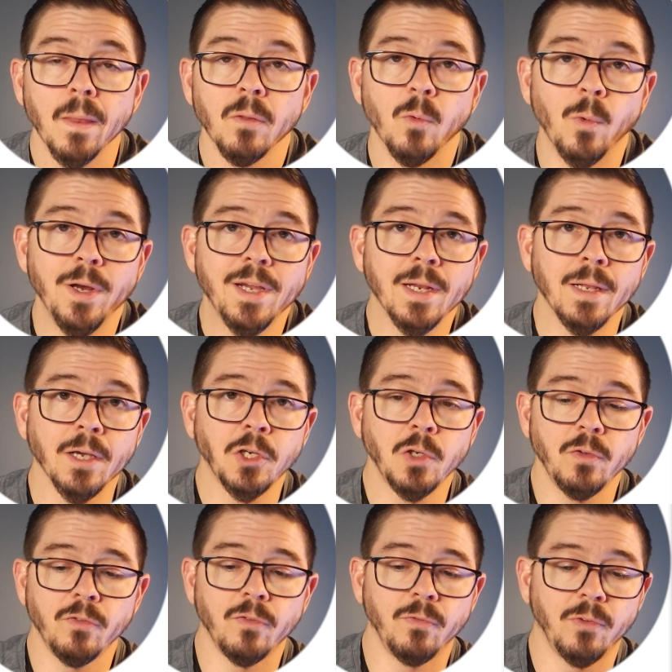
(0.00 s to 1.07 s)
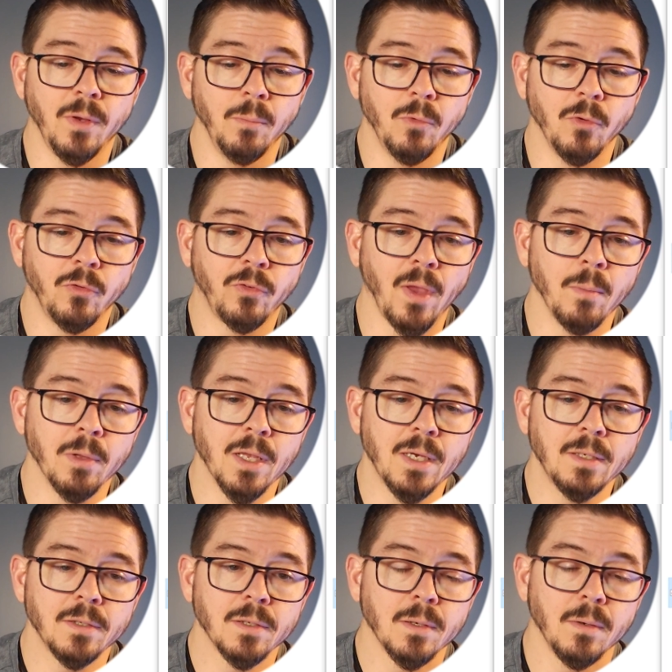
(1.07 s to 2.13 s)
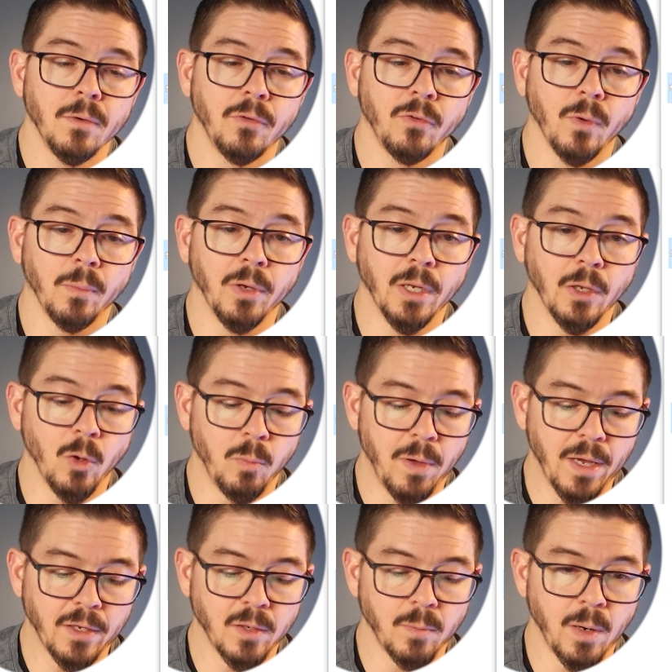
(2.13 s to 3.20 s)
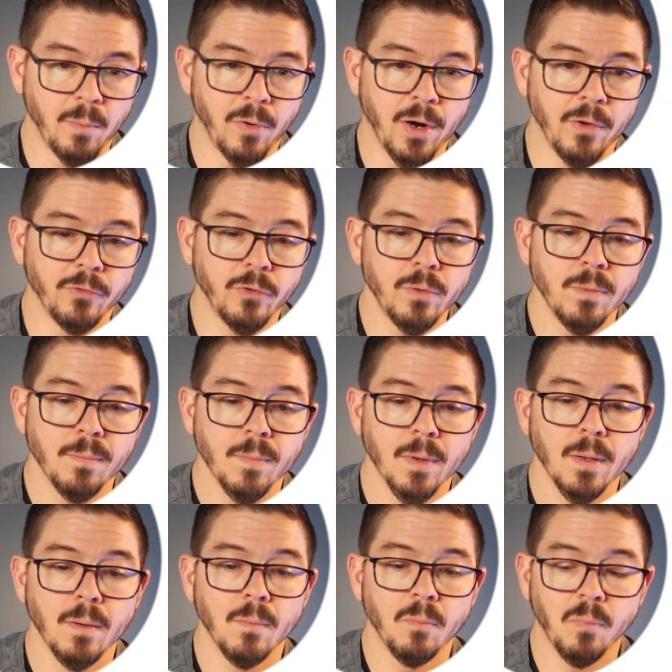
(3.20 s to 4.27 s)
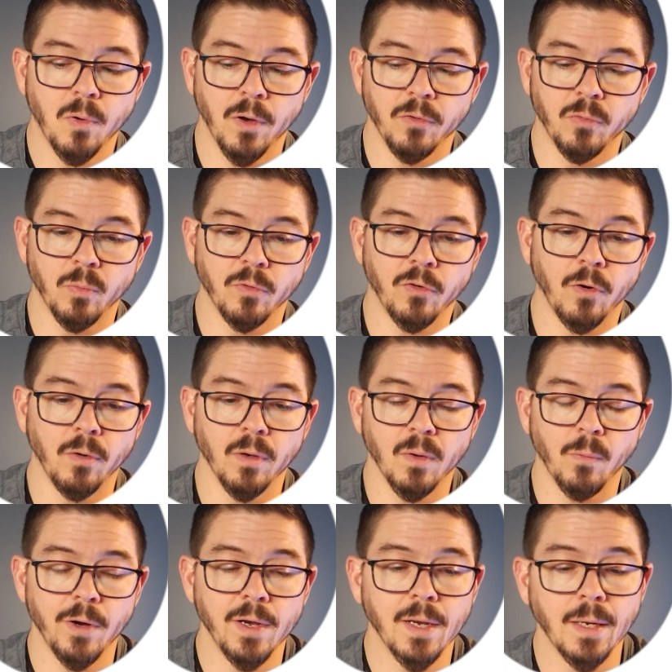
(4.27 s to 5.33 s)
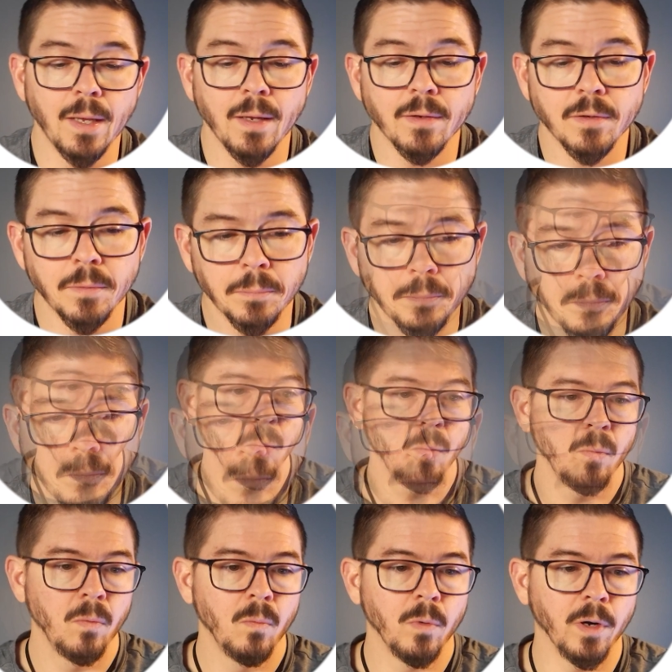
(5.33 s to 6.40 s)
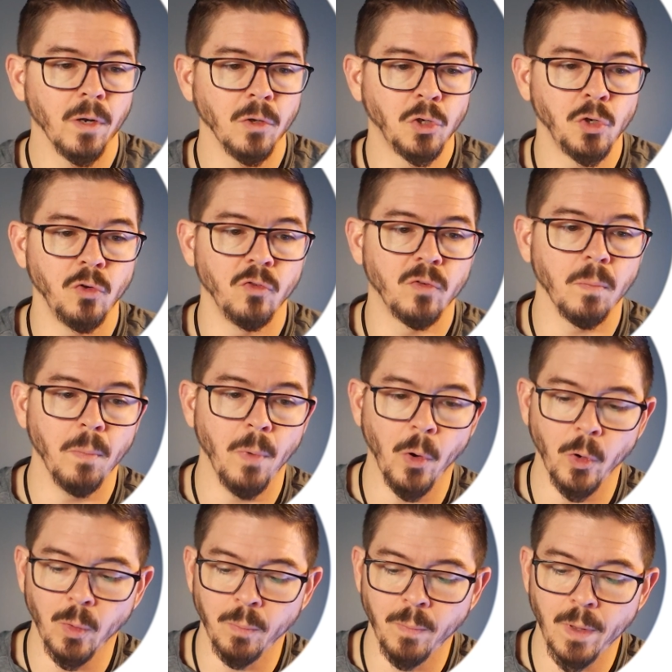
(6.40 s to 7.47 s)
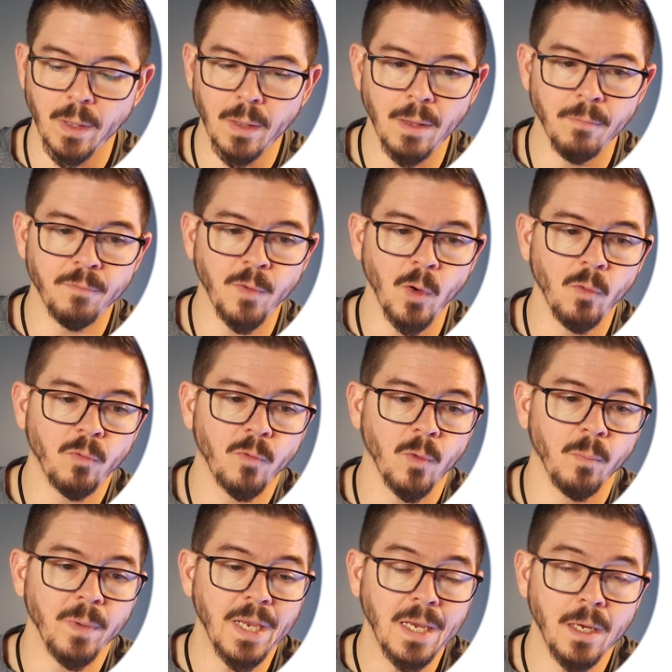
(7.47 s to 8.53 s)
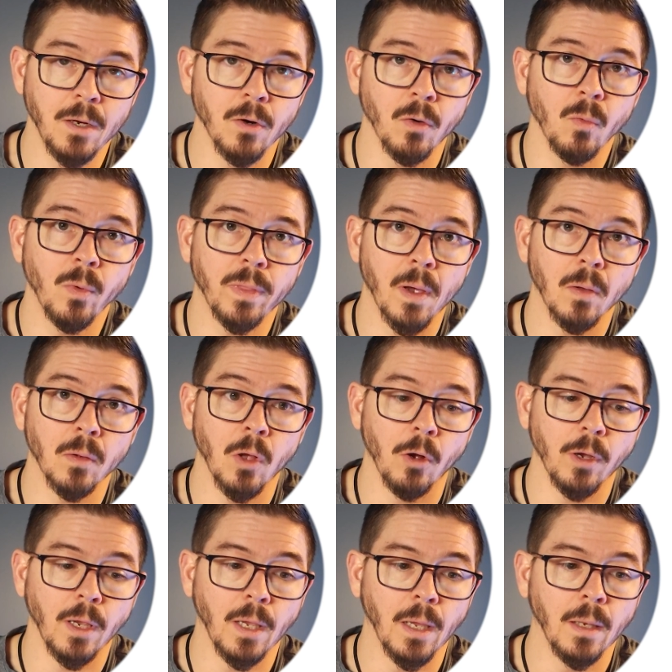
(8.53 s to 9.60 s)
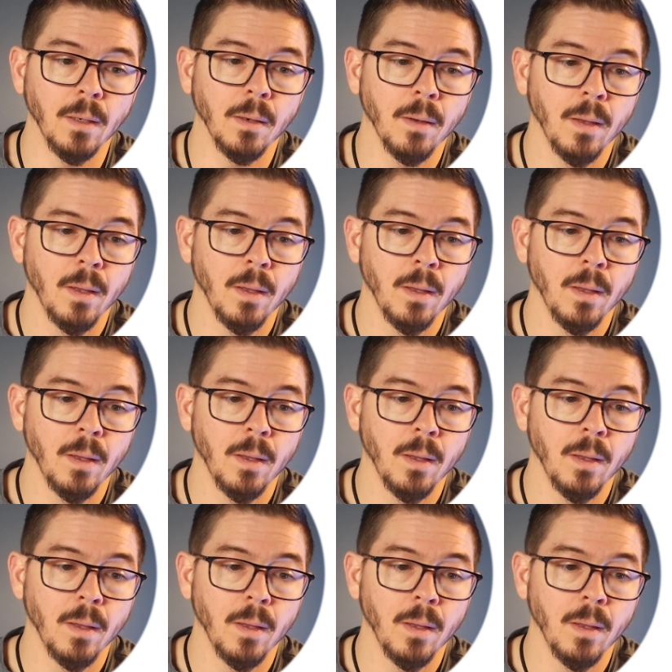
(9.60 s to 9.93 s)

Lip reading: The reconnections have seemed to have stabilized, so I'm going to go back to my browser, press return to reconnect. We're going to choose modem info from here without logging in.